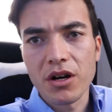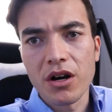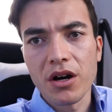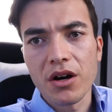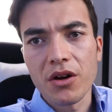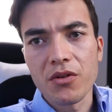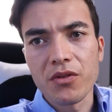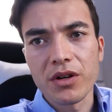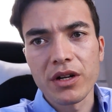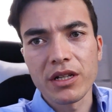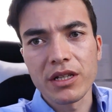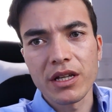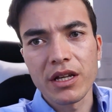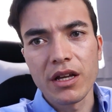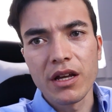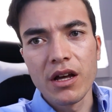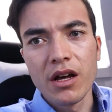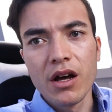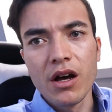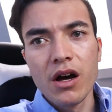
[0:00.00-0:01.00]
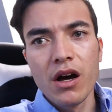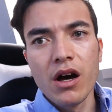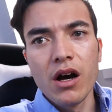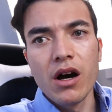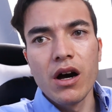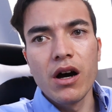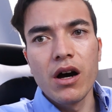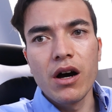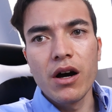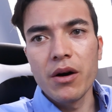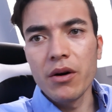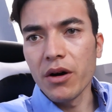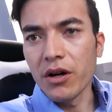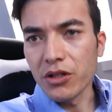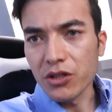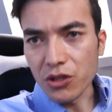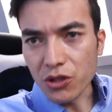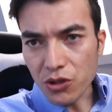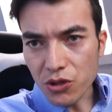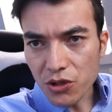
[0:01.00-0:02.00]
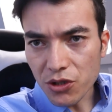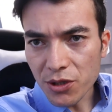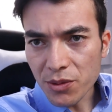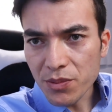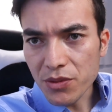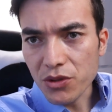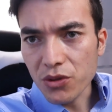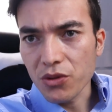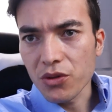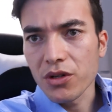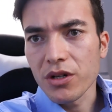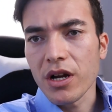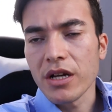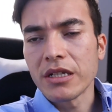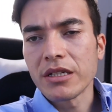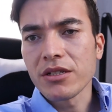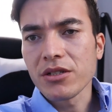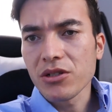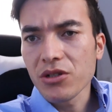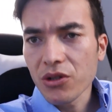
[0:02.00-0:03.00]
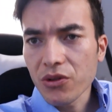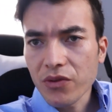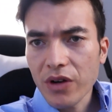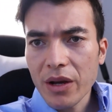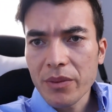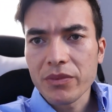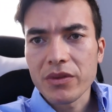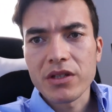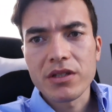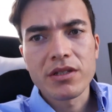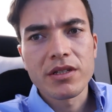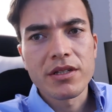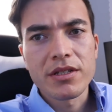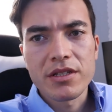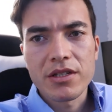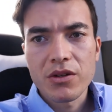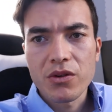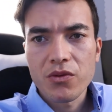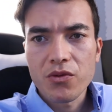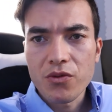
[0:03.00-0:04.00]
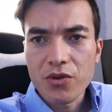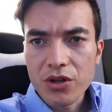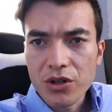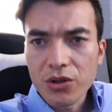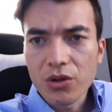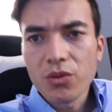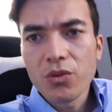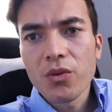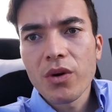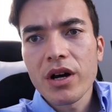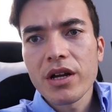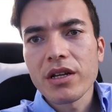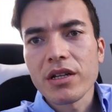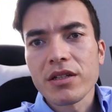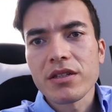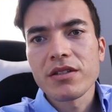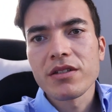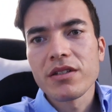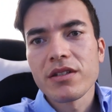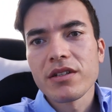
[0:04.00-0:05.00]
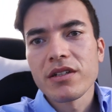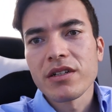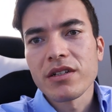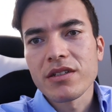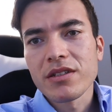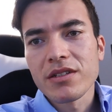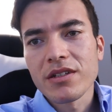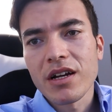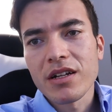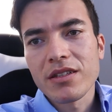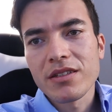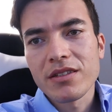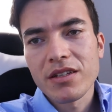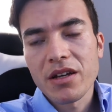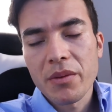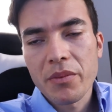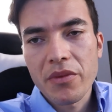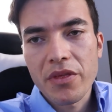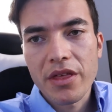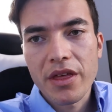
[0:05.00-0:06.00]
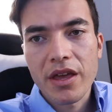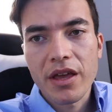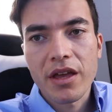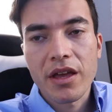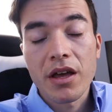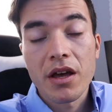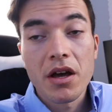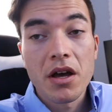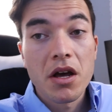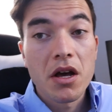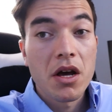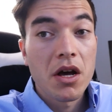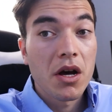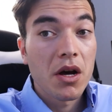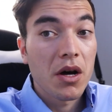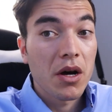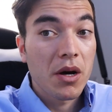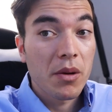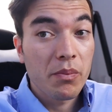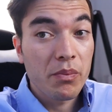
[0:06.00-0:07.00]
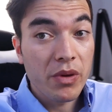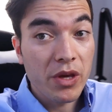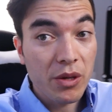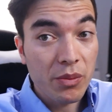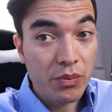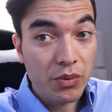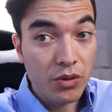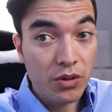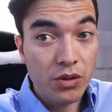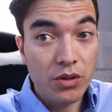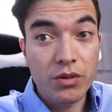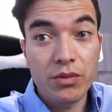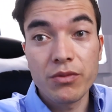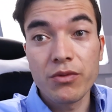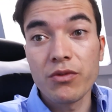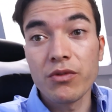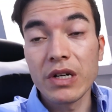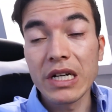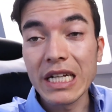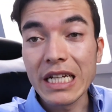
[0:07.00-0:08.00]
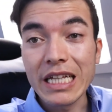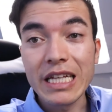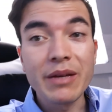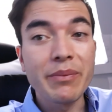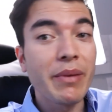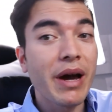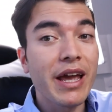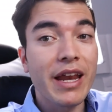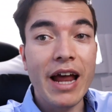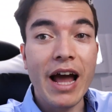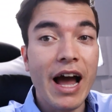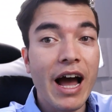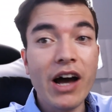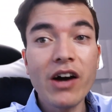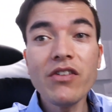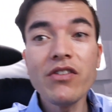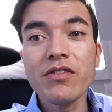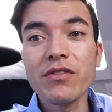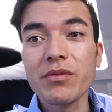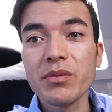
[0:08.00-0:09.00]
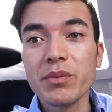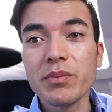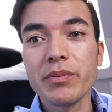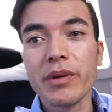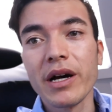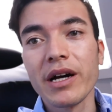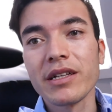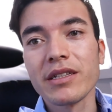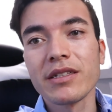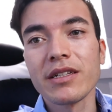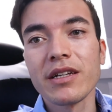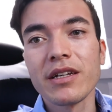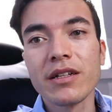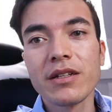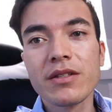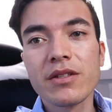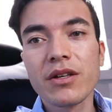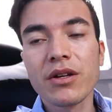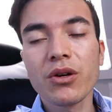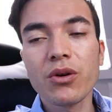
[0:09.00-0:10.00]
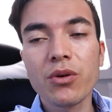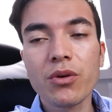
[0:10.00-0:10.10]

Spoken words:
on really on YouTube's or Instagram. This is a real one. It's not something people really might have, but it's